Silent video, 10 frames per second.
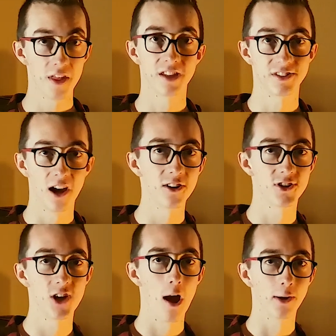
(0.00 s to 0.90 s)
that's not a
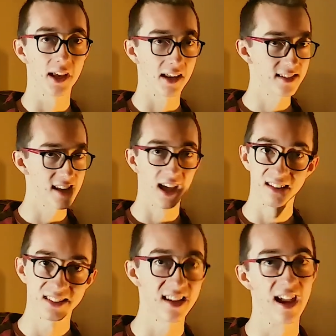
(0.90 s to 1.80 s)
joke, it is
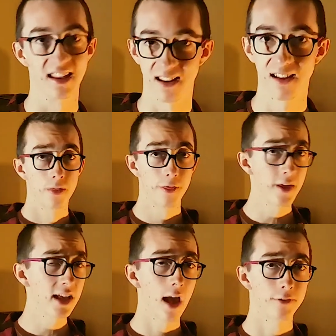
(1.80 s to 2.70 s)
insane. The
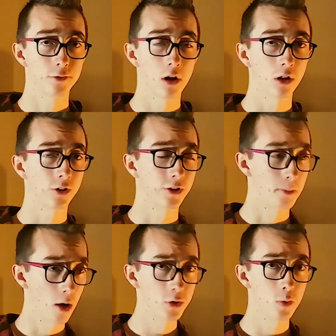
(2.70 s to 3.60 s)
thing I've struggled the
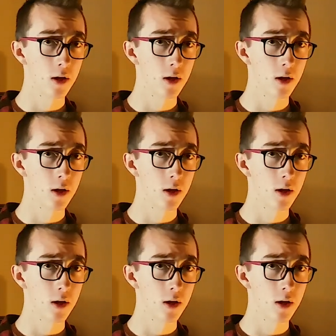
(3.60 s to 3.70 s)
most